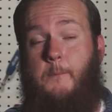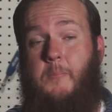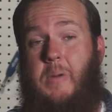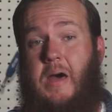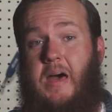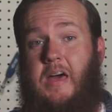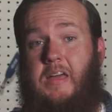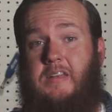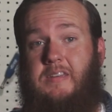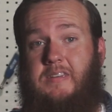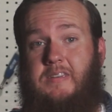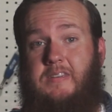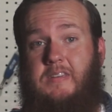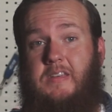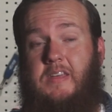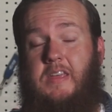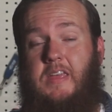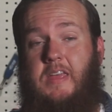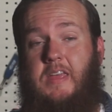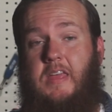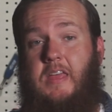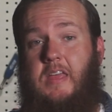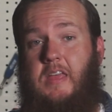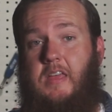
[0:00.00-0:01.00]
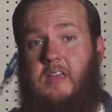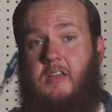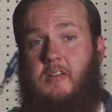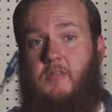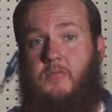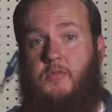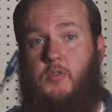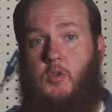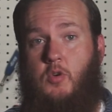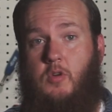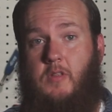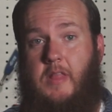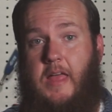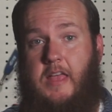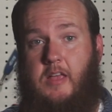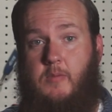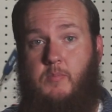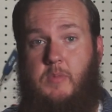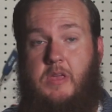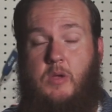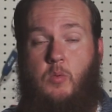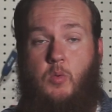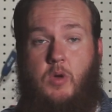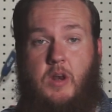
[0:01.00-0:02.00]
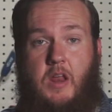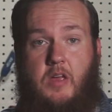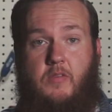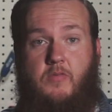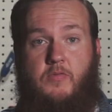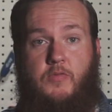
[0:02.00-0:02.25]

But if you're like me when I